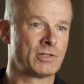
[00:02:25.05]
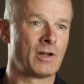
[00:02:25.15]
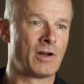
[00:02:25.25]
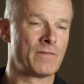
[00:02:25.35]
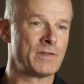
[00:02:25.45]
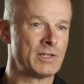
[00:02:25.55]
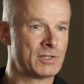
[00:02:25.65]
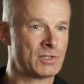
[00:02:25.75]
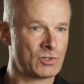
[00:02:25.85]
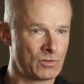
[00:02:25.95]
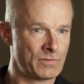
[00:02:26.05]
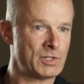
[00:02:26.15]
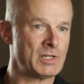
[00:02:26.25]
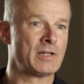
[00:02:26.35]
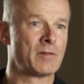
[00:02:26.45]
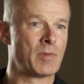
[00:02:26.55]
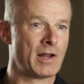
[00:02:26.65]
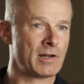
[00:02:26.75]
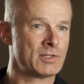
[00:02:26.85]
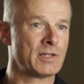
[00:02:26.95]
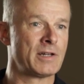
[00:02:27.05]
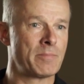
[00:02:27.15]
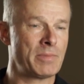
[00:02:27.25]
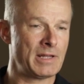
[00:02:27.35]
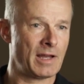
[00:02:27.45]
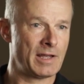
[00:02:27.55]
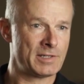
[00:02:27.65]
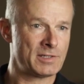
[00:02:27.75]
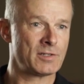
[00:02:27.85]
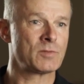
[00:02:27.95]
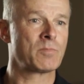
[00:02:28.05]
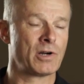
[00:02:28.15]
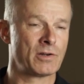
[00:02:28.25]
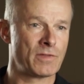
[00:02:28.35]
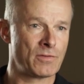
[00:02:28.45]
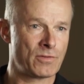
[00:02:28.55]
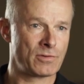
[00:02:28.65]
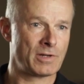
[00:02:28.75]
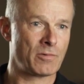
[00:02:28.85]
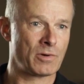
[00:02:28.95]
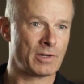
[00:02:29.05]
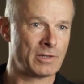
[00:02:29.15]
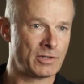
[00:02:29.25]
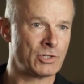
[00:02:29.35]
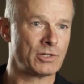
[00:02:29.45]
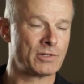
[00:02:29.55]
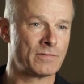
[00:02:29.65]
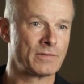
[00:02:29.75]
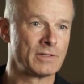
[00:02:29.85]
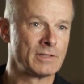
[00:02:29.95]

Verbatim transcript: of these service data models and APIs as part of the Third Network Initiative.